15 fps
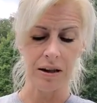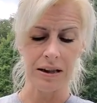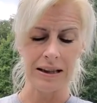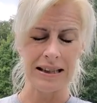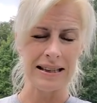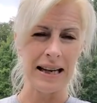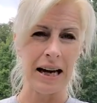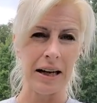
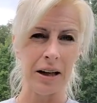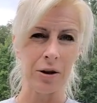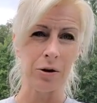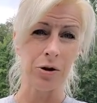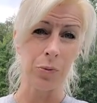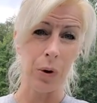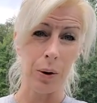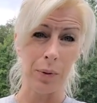deciding,
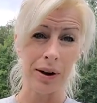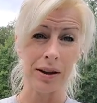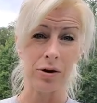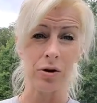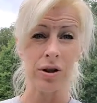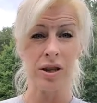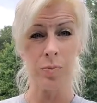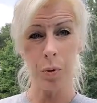do I want to do
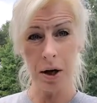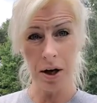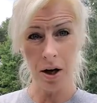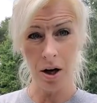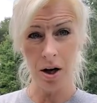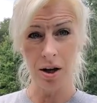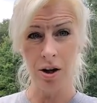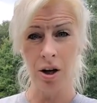the
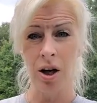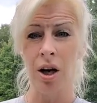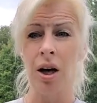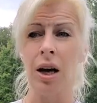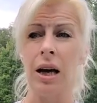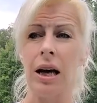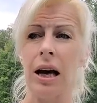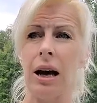spray-on?
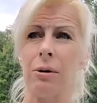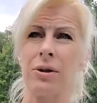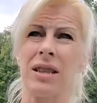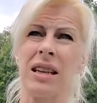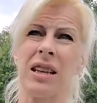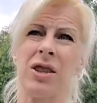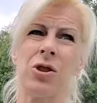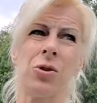I was
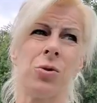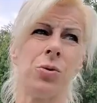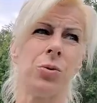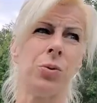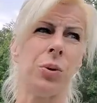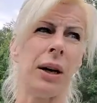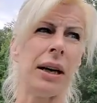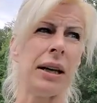going to do
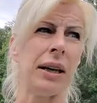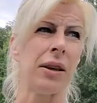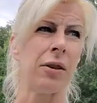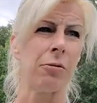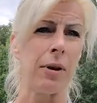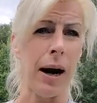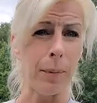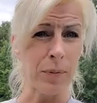like the
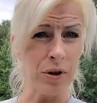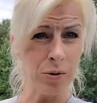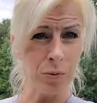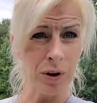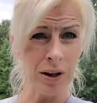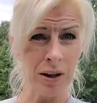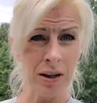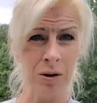Raptor
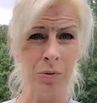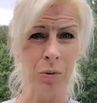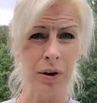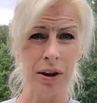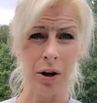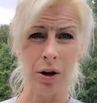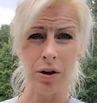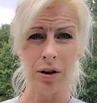one with
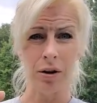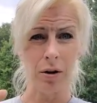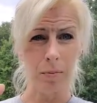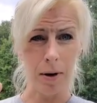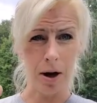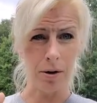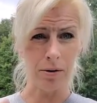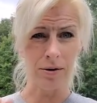all the little
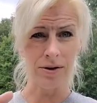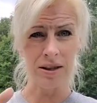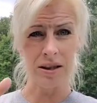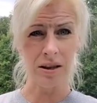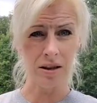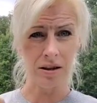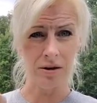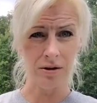bottles and
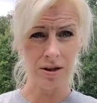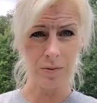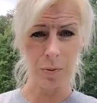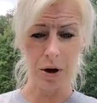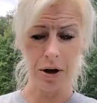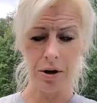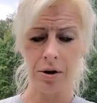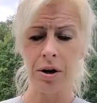the little
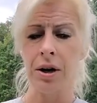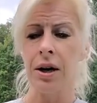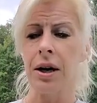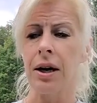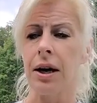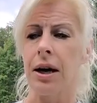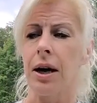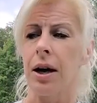sprayer.
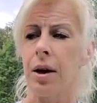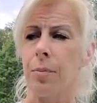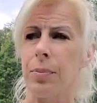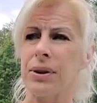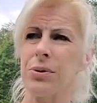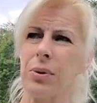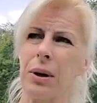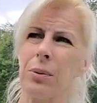But
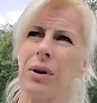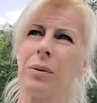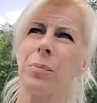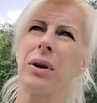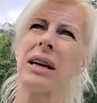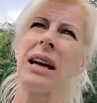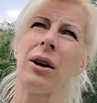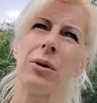do I want to
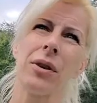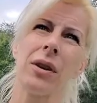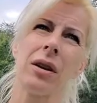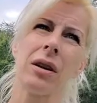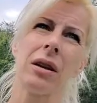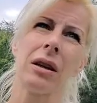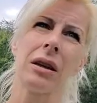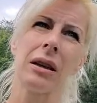bring out
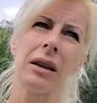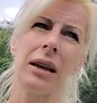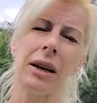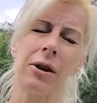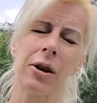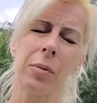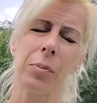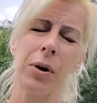the
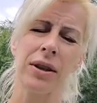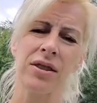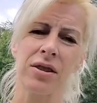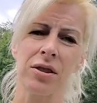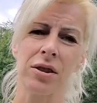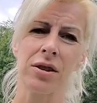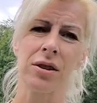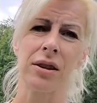air
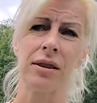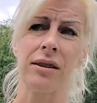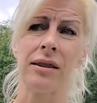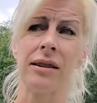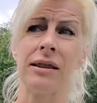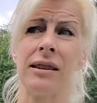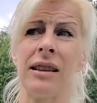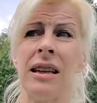compressor,
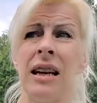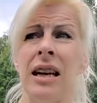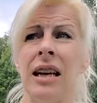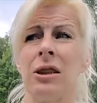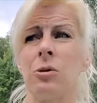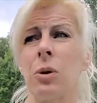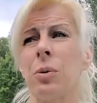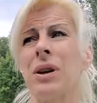and
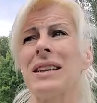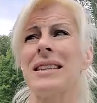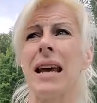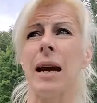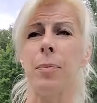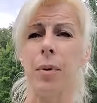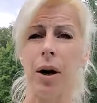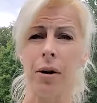do I want to
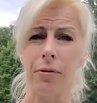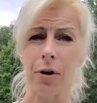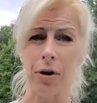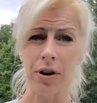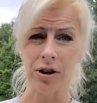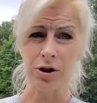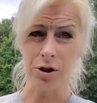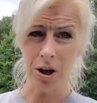tape off all
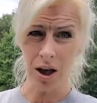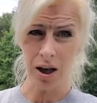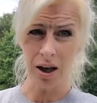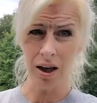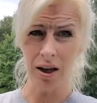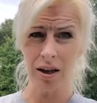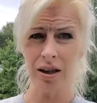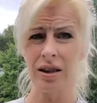the
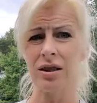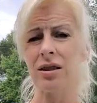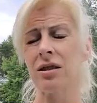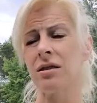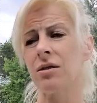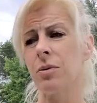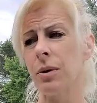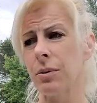truck, and
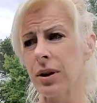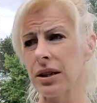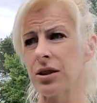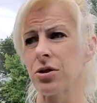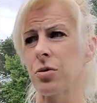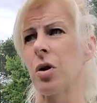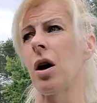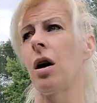do I want to
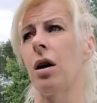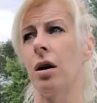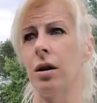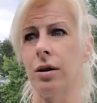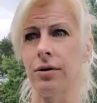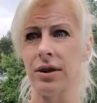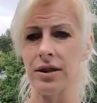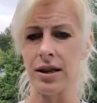do all
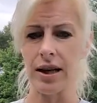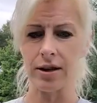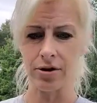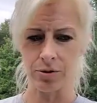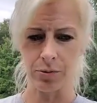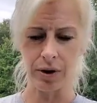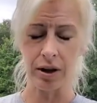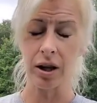of this extra
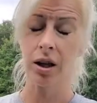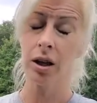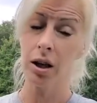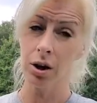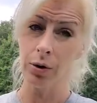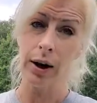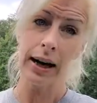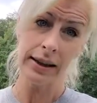work?
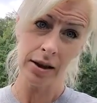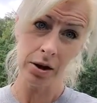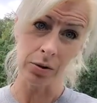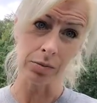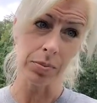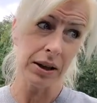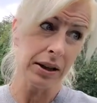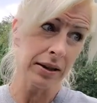No, I
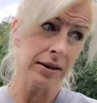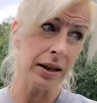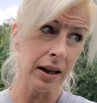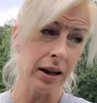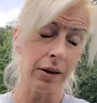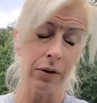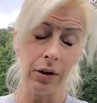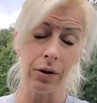don't, because I
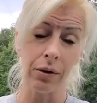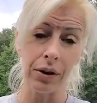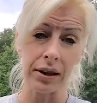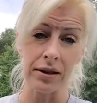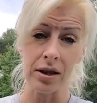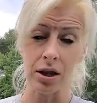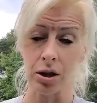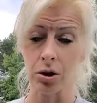have other things
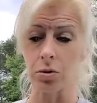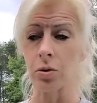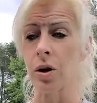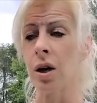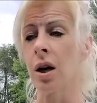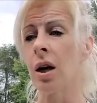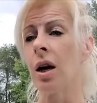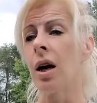to do.
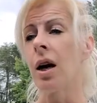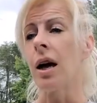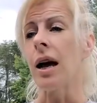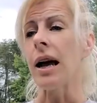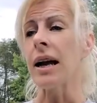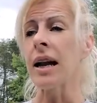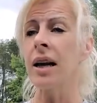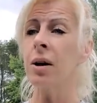
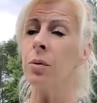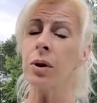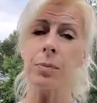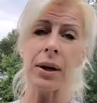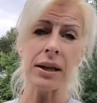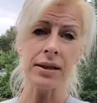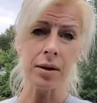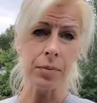And I don't want to
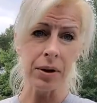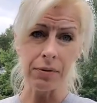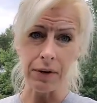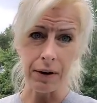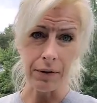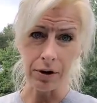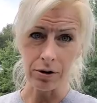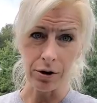pay somebody
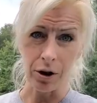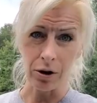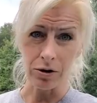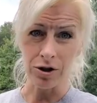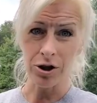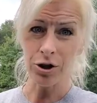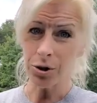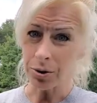five hundred dollars
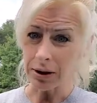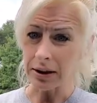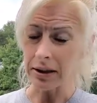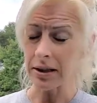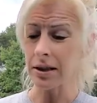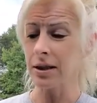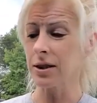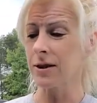to do it.
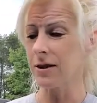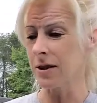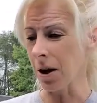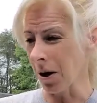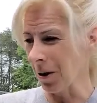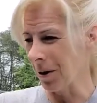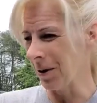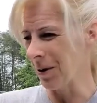So